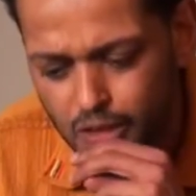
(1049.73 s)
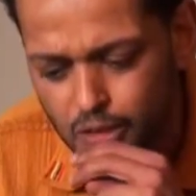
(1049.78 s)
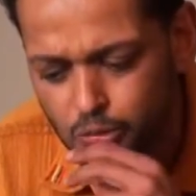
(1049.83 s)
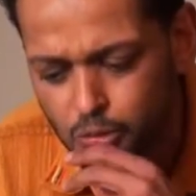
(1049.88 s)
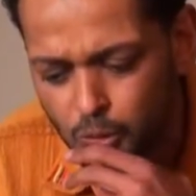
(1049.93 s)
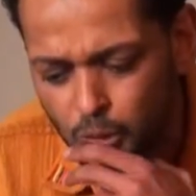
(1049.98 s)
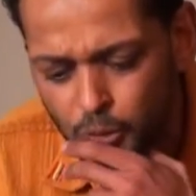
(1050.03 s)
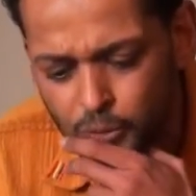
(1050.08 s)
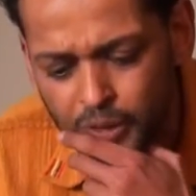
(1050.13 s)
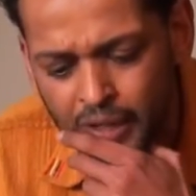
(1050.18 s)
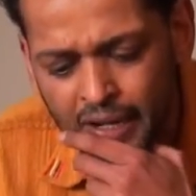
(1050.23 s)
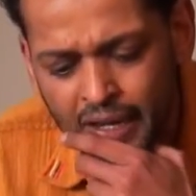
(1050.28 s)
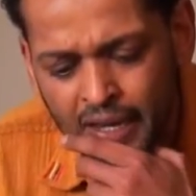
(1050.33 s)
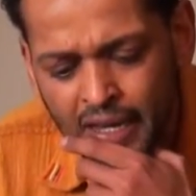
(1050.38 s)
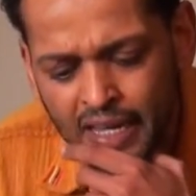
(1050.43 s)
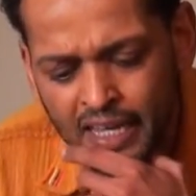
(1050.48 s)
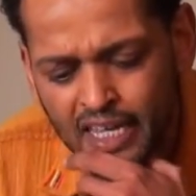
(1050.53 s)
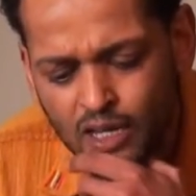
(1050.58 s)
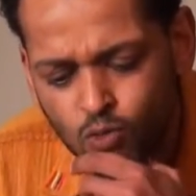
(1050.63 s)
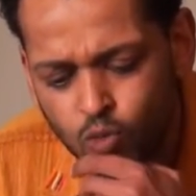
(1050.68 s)
quote,
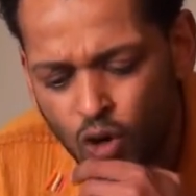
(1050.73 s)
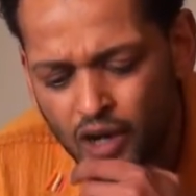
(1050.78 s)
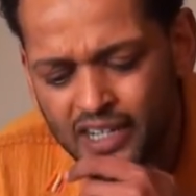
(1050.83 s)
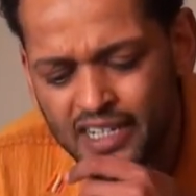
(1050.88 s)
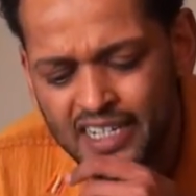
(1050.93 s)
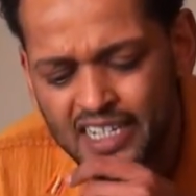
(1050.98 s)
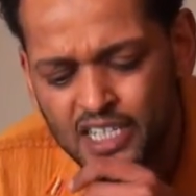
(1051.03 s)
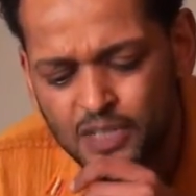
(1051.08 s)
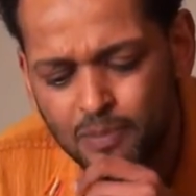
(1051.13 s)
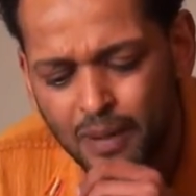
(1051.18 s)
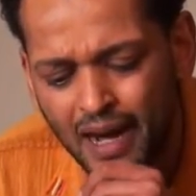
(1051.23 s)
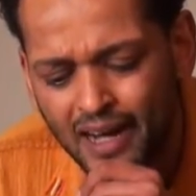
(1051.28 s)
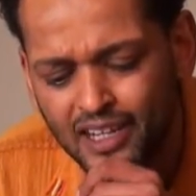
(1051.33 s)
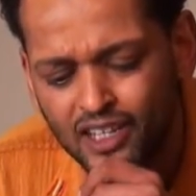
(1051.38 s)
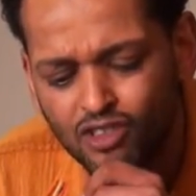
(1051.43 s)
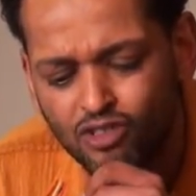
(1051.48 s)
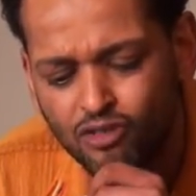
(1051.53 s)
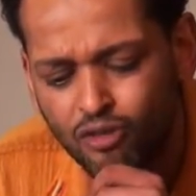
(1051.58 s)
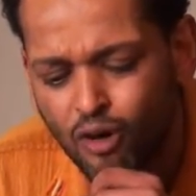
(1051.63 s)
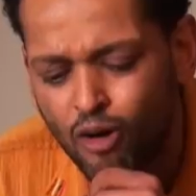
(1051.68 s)
he wanted his body
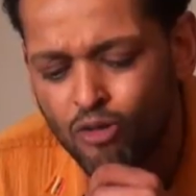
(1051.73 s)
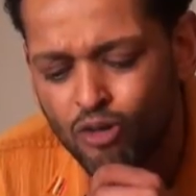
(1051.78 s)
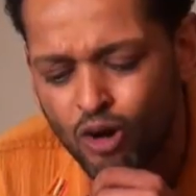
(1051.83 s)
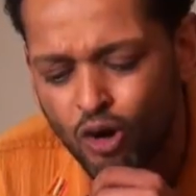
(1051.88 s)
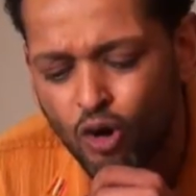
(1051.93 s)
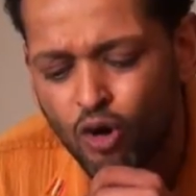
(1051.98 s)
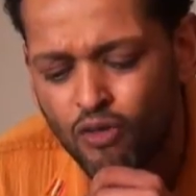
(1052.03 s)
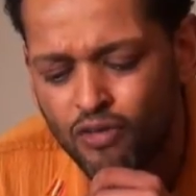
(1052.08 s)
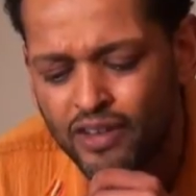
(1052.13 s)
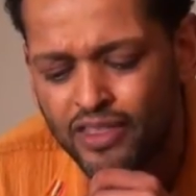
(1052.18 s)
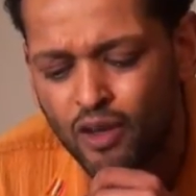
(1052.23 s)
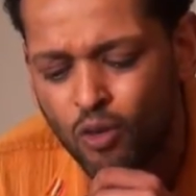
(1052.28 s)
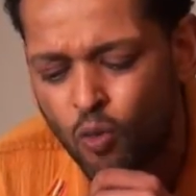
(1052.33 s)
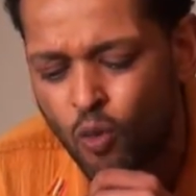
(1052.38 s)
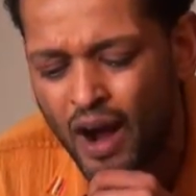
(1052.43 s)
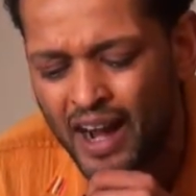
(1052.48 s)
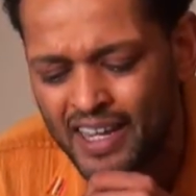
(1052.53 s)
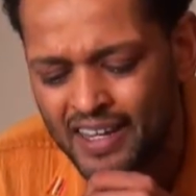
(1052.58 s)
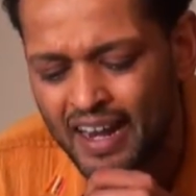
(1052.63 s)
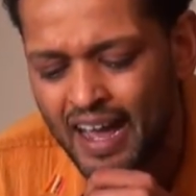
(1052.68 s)
thrown over the
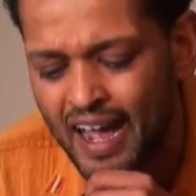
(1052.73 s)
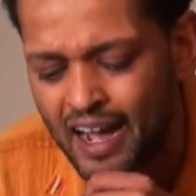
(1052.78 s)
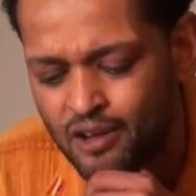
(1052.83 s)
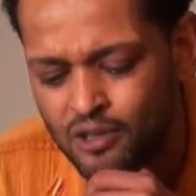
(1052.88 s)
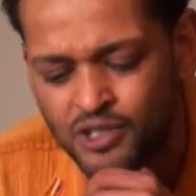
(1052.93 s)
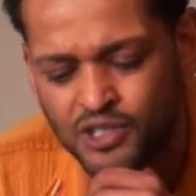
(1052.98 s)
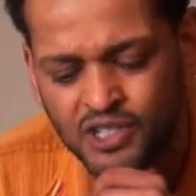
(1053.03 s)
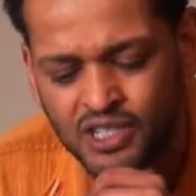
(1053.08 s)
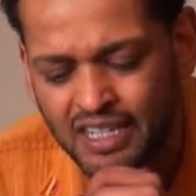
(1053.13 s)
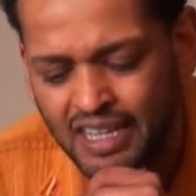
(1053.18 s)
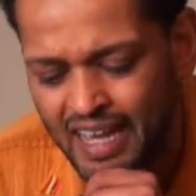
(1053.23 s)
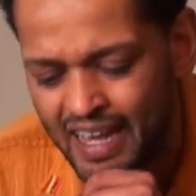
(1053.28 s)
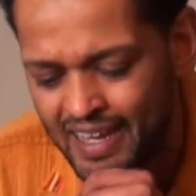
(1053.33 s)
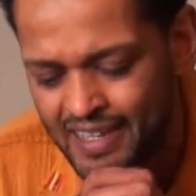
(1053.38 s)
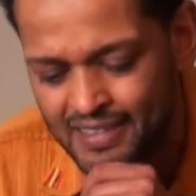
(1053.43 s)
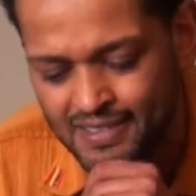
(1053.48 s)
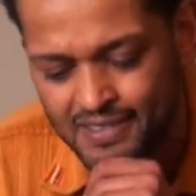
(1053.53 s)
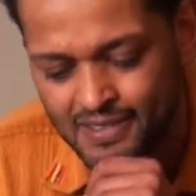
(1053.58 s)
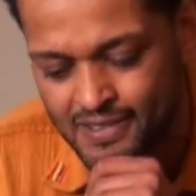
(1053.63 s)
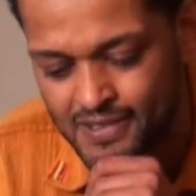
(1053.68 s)
White House
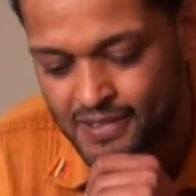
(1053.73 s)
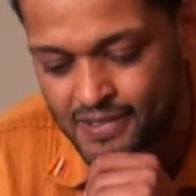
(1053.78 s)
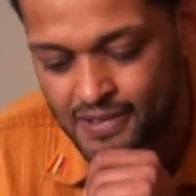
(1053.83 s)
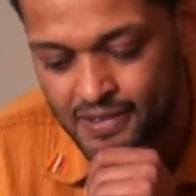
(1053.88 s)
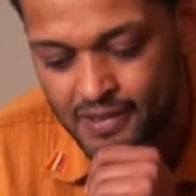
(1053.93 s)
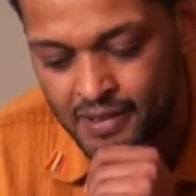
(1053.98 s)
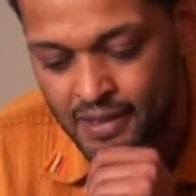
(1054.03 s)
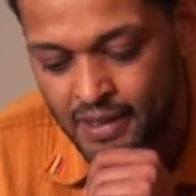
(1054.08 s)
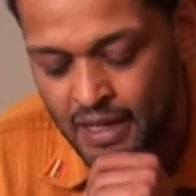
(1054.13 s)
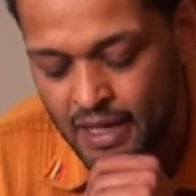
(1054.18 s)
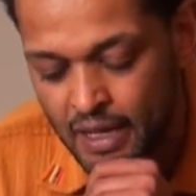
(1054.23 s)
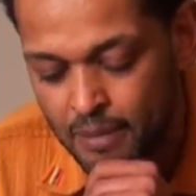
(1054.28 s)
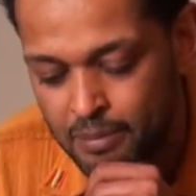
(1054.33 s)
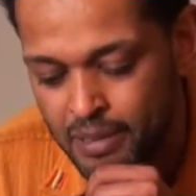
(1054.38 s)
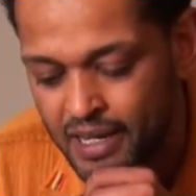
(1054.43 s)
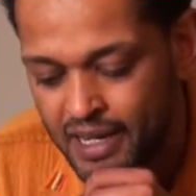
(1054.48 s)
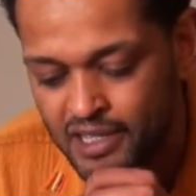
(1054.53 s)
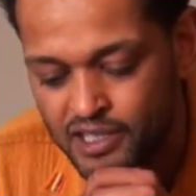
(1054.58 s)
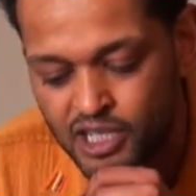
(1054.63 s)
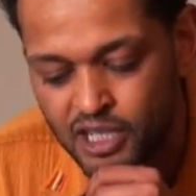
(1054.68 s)
gates
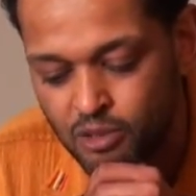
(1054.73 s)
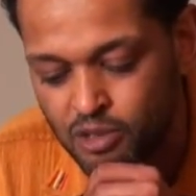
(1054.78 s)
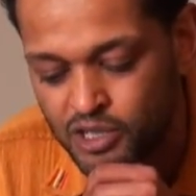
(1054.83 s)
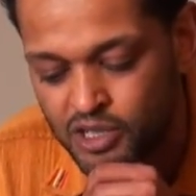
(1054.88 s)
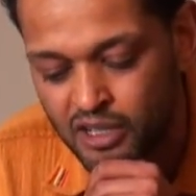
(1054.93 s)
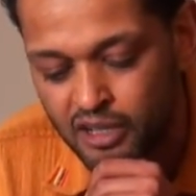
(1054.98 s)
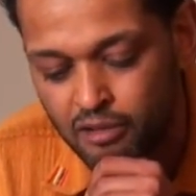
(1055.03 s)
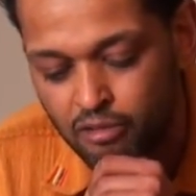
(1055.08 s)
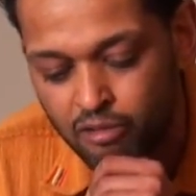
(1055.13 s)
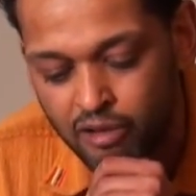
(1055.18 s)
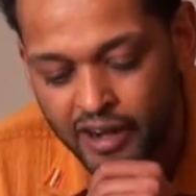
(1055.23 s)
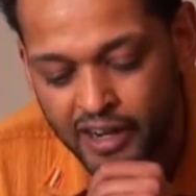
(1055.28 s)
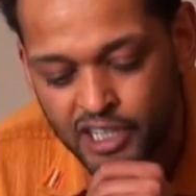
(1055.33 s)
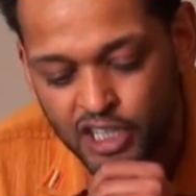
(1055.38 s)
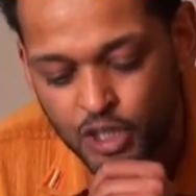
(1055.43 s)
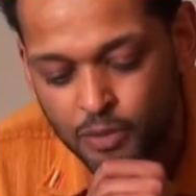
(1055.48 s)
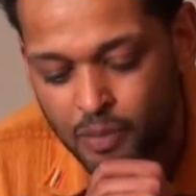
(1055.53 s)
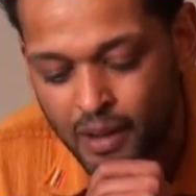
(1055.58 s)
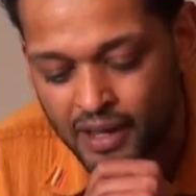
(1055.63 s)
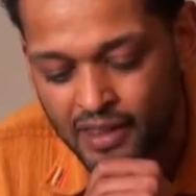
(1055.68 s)
because he was
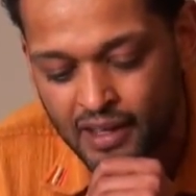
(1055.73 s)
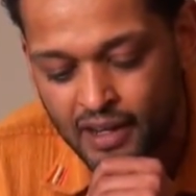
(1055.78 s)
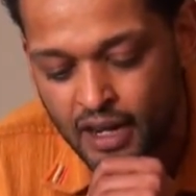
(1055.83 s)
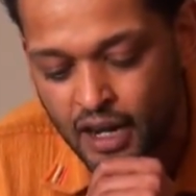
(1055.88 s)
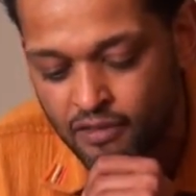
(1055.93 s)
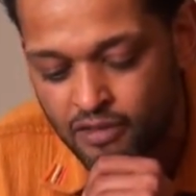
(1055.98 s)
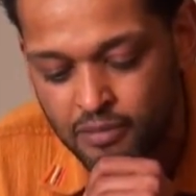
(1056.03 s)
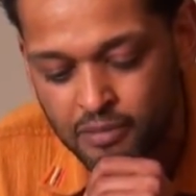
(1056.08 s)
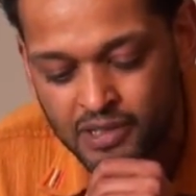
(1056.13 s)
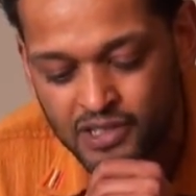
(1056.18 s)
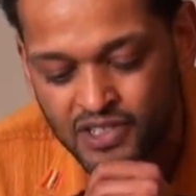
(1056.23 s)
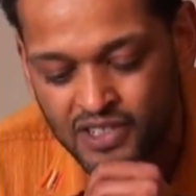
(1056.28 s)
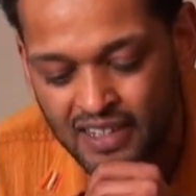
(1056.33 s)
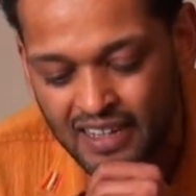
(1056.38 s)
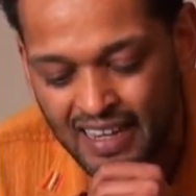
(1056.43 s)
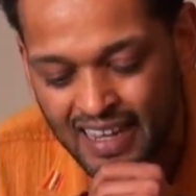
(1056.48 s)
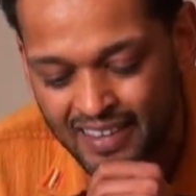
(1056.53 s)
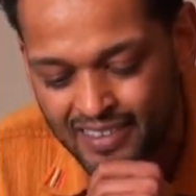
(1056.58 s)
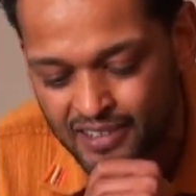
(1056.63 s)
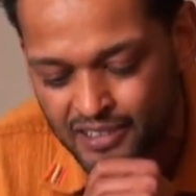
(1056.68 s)
enraged by the government's
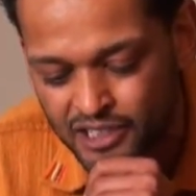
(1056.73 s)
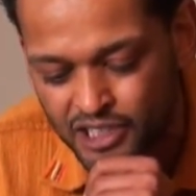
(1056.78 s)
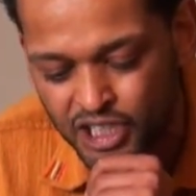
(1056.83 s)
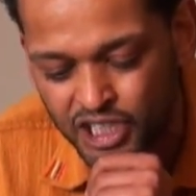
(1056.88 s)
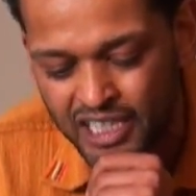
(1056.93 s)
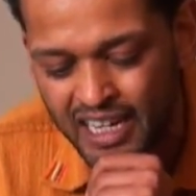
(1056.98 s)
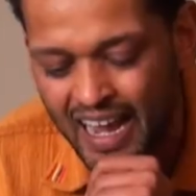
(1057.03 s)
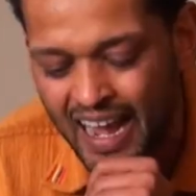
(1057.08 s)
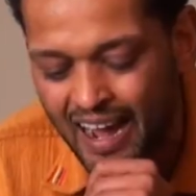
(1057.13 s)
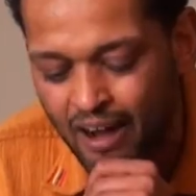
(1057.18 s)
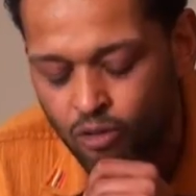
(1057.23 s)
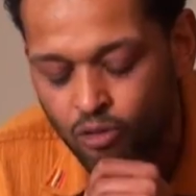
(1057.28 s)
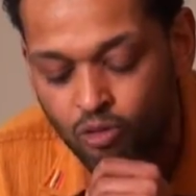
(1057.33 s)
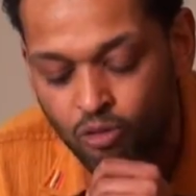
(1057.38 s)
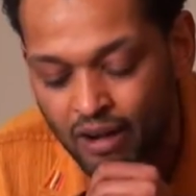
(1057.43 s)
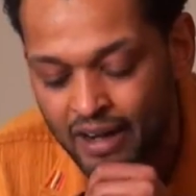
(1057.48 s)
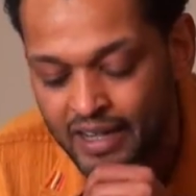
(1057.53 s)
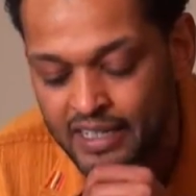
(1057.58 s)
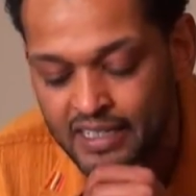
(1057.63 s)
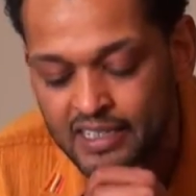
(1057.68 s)
lethargy,
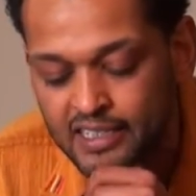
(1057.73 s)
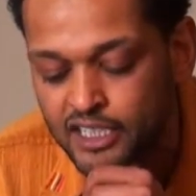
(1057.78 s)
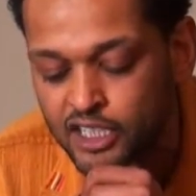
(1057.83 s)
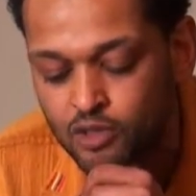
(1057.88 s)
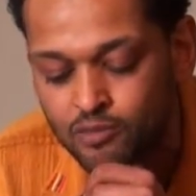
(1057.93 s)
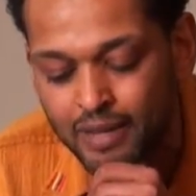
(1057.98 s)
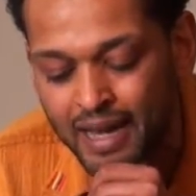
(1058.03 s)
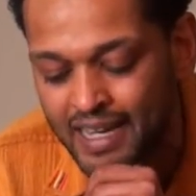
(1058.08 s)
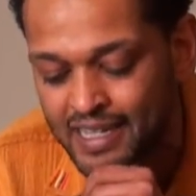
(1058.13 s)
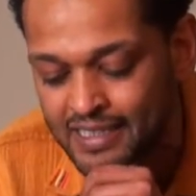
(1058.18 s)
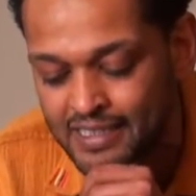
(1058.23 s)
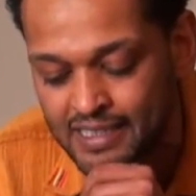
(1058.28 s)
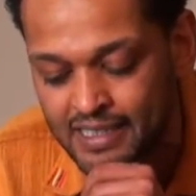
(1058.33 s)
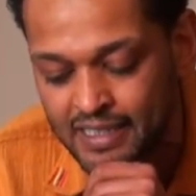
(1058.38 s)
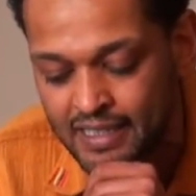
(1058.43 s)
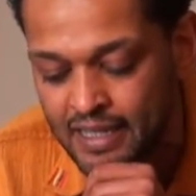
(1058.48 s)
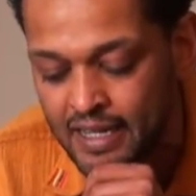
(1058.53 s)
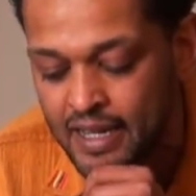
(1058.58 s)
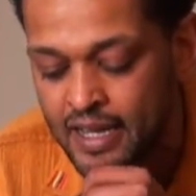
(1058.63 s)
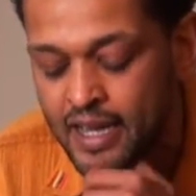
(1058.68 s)
outright inhumanity
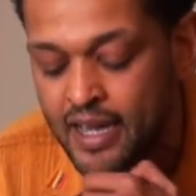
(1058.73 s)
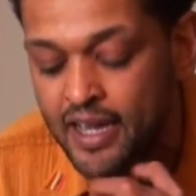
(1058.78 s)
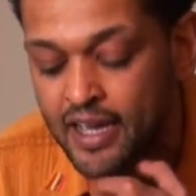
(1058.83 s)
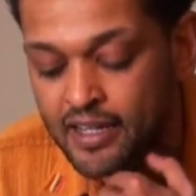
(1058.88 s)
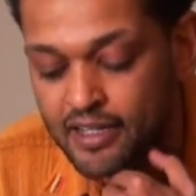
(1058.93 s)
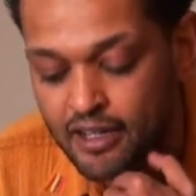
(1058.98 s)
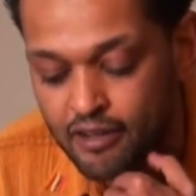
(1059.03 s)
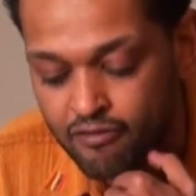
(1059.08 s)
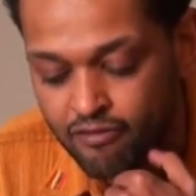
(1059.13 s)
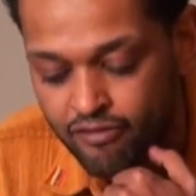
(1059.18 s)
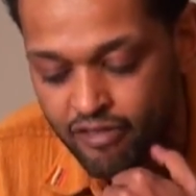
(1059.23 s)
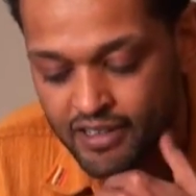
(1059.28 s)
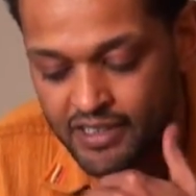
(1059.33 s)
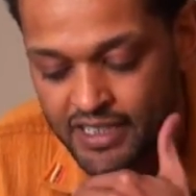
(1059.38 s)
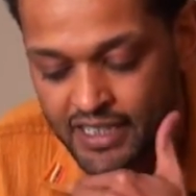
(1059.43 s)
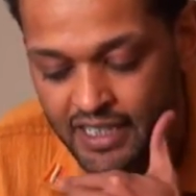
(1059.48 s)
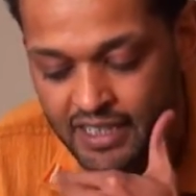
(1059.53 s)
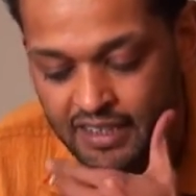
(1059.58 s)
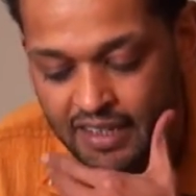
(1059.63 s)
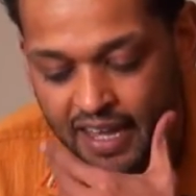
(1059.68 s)
in
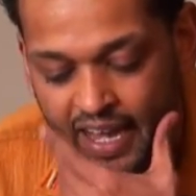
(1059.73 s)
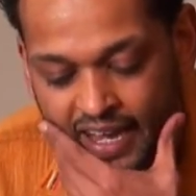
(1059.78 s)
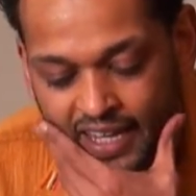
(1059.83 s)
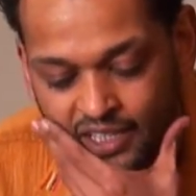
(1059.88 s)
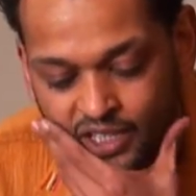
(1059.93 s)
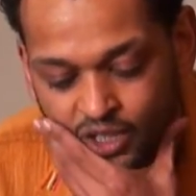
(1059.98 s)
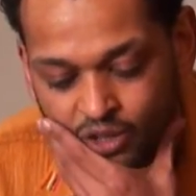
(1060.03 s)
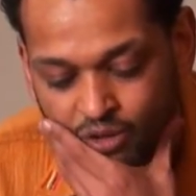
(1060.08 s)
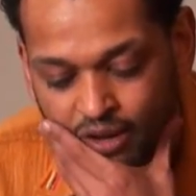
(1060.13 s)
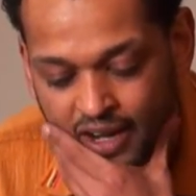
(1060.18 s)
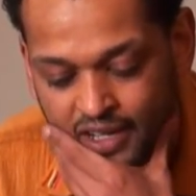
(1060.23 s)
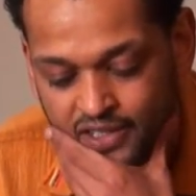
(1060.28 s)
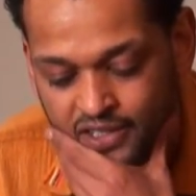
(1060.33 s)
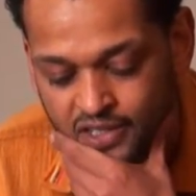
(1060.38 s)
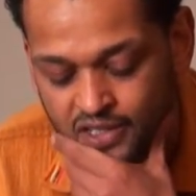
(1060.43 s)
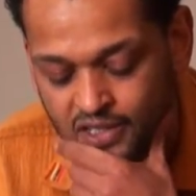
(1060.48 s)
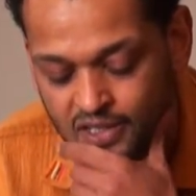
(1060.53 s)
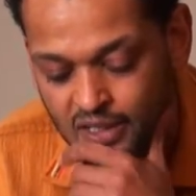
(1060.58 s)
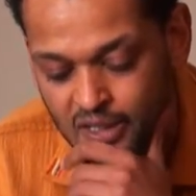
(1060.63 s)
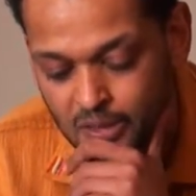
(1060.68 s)
confronting the AIDS
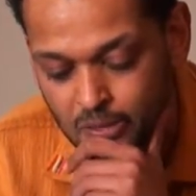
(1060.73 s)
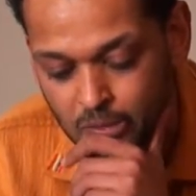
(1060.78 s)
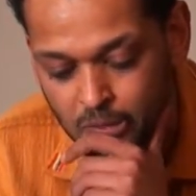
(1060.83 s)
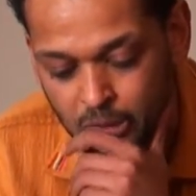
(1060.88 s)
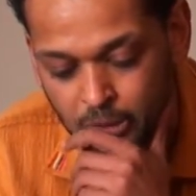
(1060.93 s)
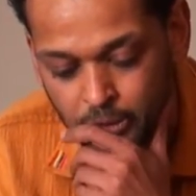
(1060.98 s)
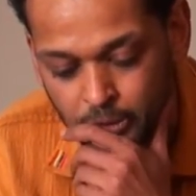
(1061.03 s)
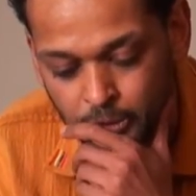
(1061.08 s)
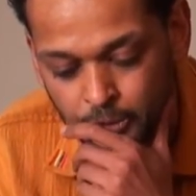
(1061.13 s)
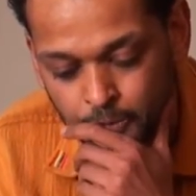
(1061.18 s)
crisis, unquote.